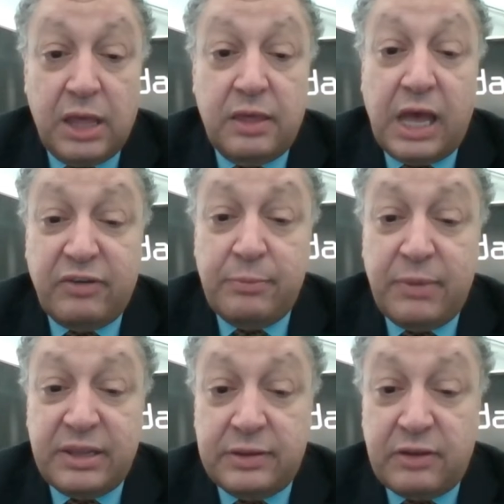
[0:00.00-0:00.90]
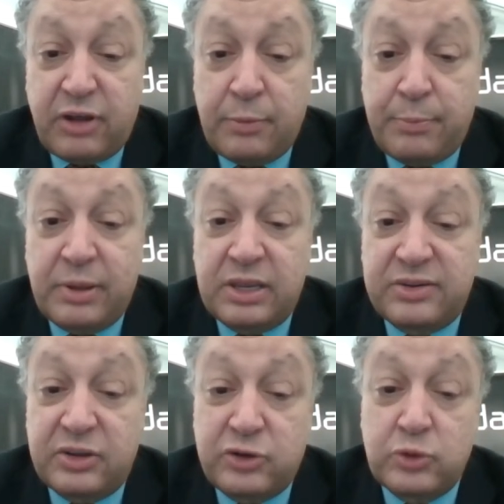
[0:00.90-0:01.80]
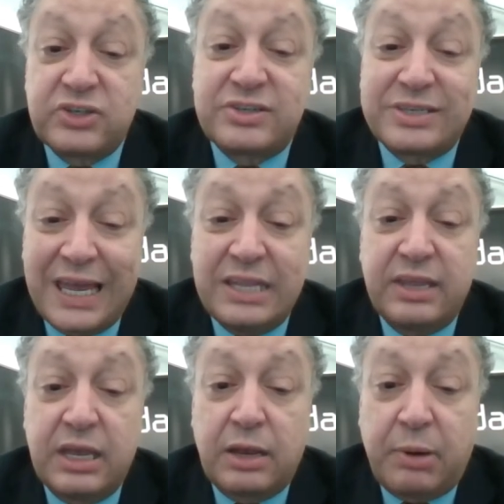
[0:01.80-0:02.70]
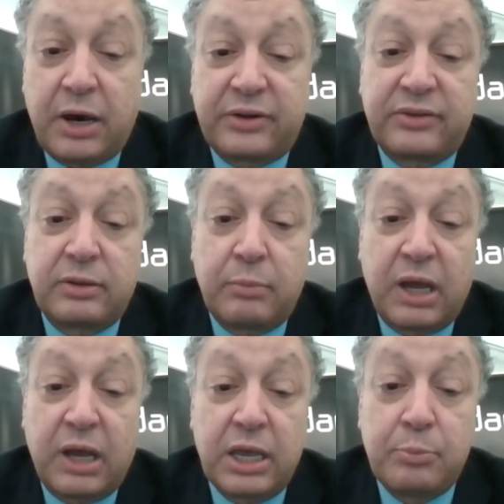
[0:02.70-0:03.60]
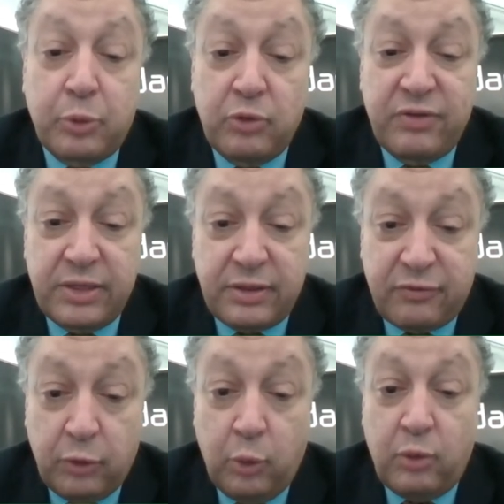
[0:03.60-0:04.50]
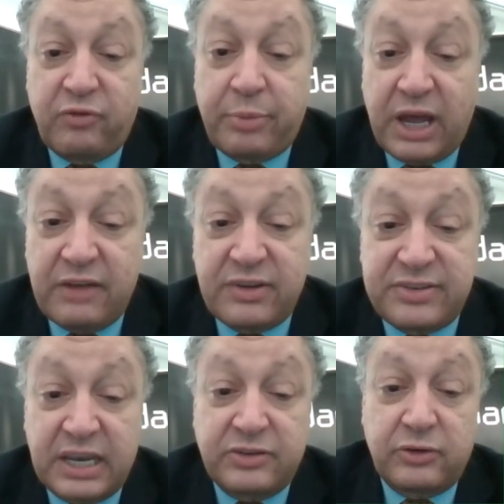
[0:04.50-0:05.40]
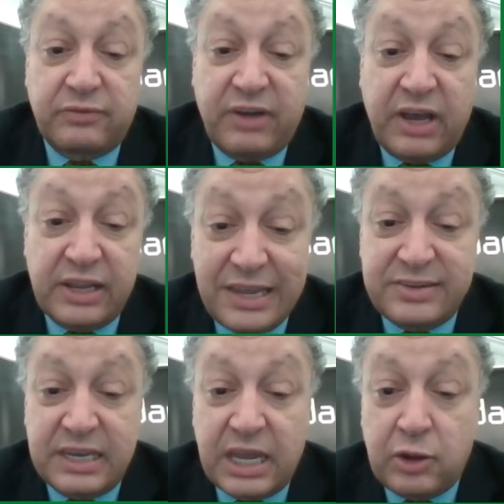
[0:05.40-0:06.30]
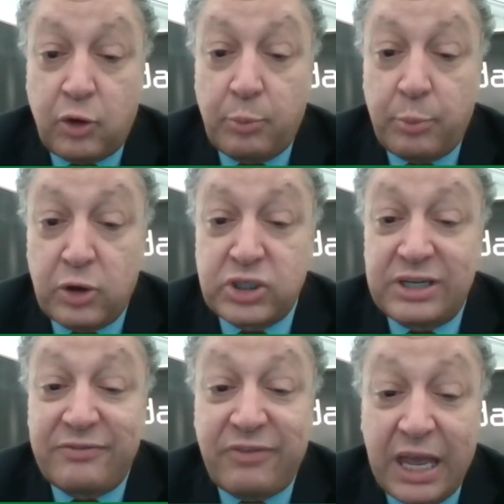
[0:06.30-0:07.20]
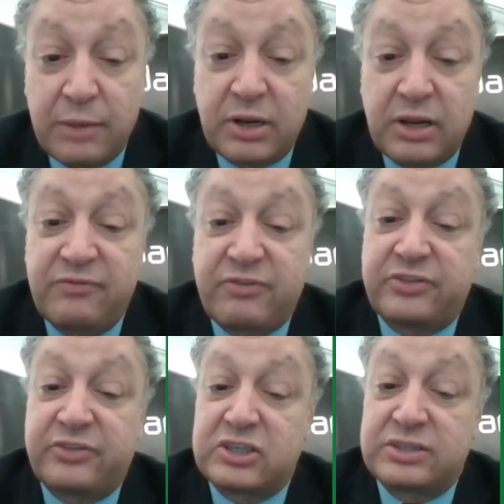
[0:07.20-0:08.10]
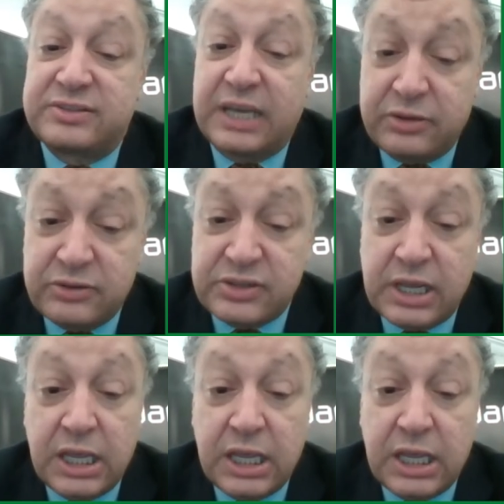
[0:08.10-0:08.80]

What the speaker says: Government and development institutions can take part by improving the flow of private sector financing and commercially viable infrastructure sectors,